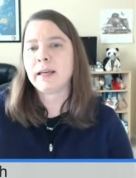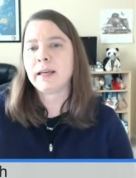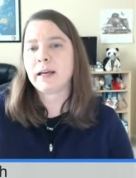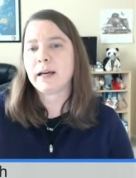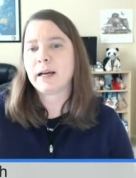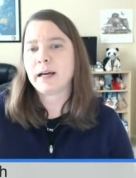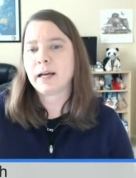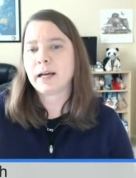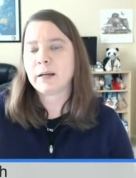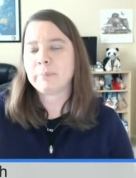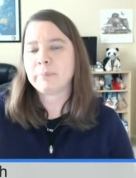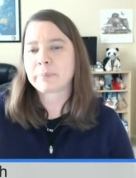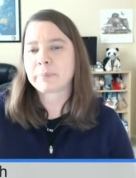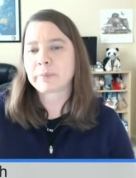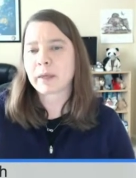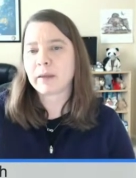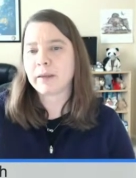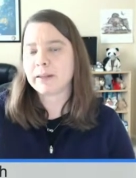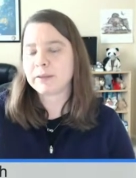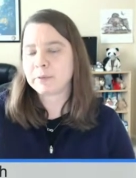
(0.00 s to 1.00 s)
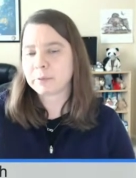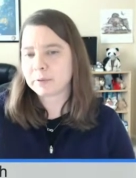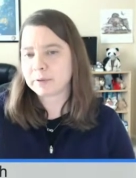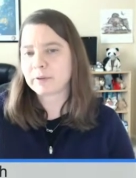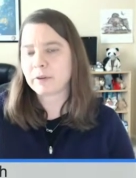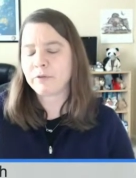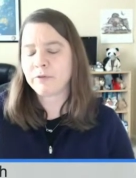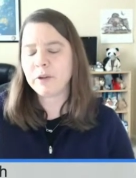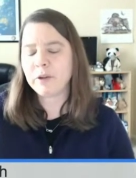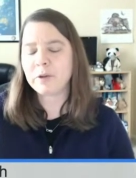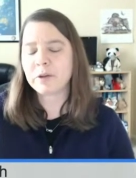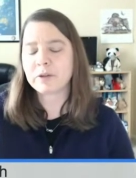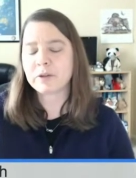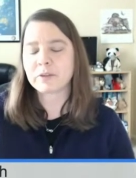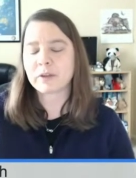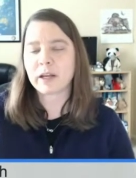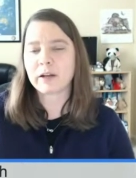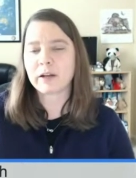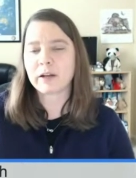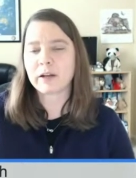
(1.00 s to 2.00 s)
and this was a few years
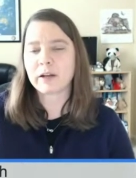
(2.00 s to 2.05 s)
later,